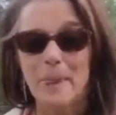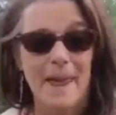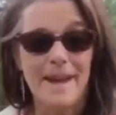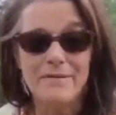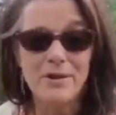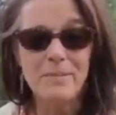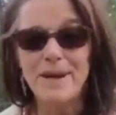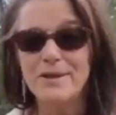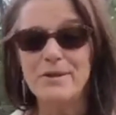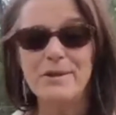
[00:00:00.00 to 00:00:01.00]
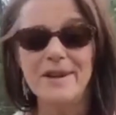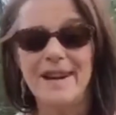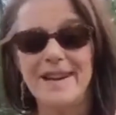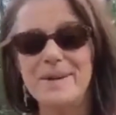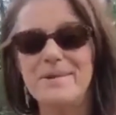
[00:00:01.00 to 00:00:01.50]
I have no back door. I
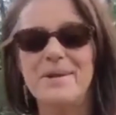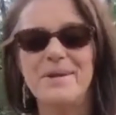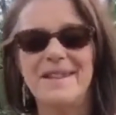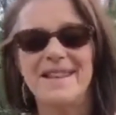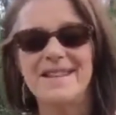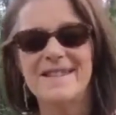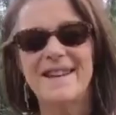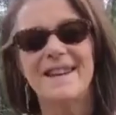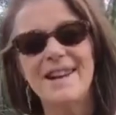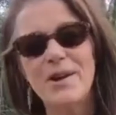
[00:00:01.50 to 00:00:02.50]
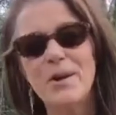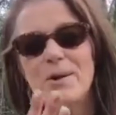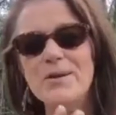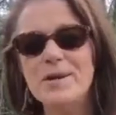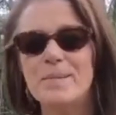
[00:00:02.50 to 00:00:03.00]
keep doing this. And I
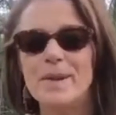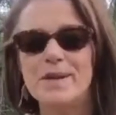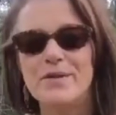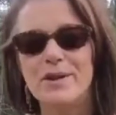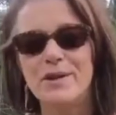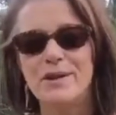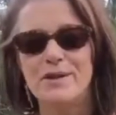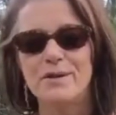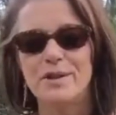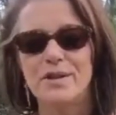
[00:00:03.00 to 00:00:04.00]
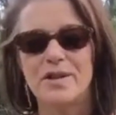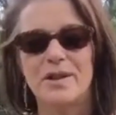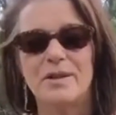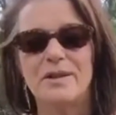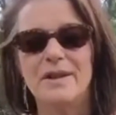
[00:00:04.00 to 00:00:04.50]
hold the space for you to do it
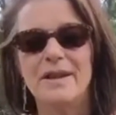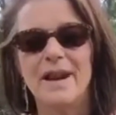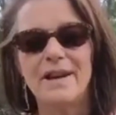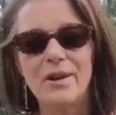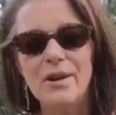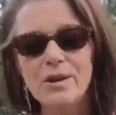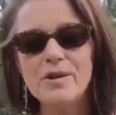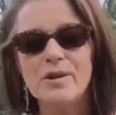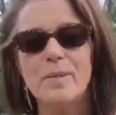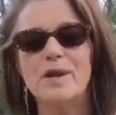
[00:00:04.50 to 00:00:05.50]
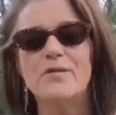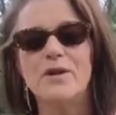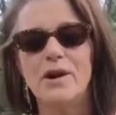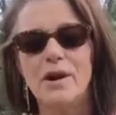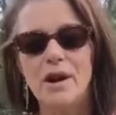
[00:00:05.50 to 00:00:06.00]
too. I hold the space for
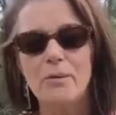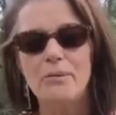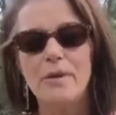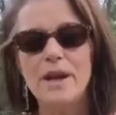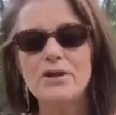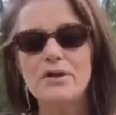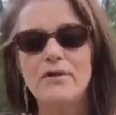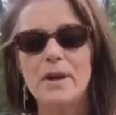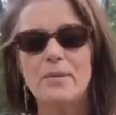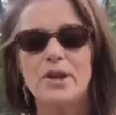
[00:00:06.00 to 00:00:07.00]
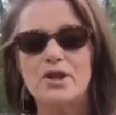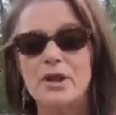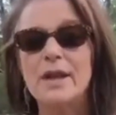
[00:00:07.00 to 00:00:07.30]
you to raise your vibration.